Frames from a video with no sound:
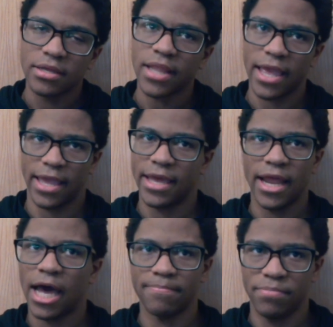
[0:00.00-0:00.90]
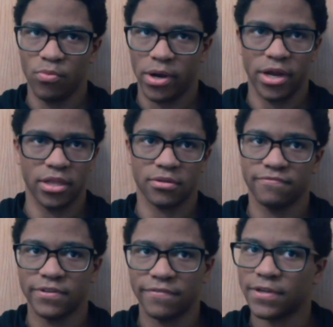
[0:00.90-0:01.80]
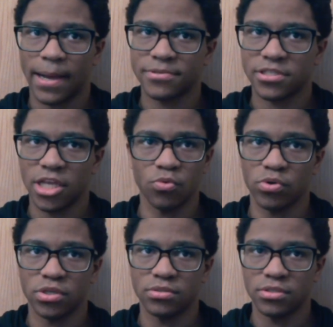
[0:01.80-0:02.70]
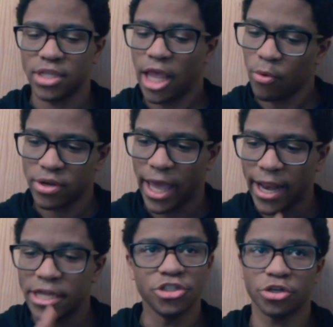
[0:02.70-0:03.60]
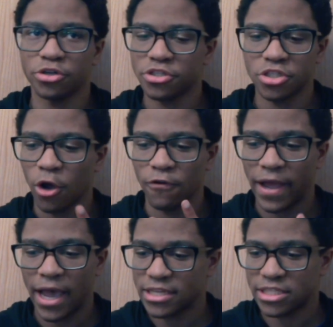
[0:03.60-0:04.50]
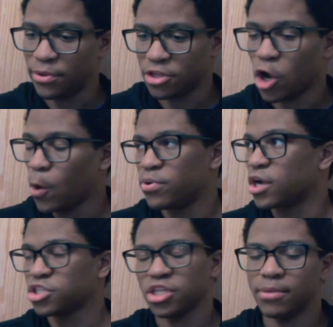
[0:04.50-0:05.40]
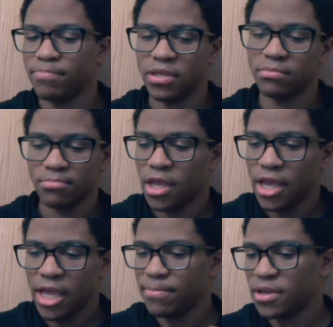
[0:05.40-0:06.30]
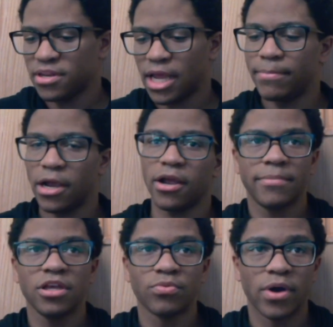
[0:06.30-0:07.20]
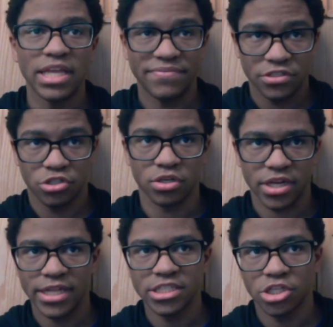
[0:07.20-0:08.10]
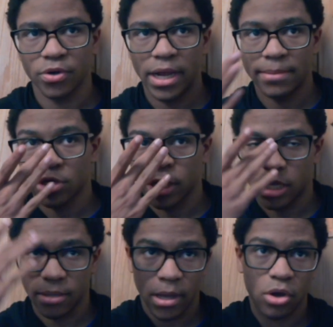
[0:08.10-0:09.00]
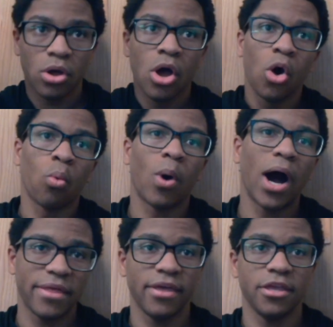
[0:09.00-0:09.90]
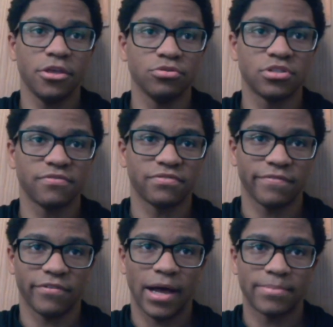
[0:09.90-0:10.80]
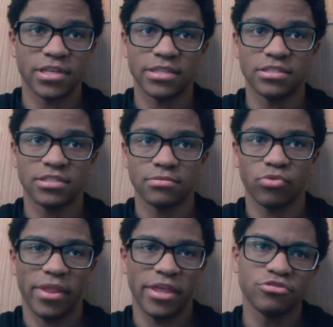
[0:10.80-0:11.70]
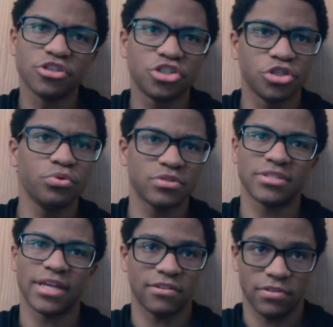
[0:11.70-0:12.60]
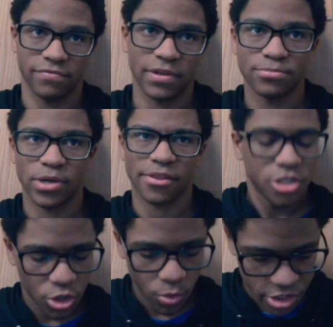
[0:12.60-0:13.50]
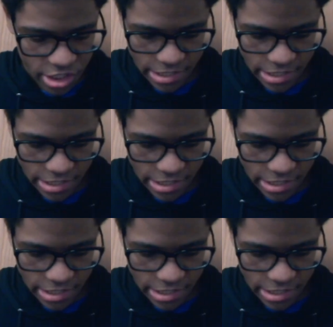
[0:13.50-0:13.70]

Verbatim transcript: they cannot be wearing flip flops. It would they would get injured so fast. They'd be the whole production. They'd be would be a nightmare. Emily Rudd even took to Instagram talking about why they use the flip flops and why they use the shoes instead of the flip flops rather. To which she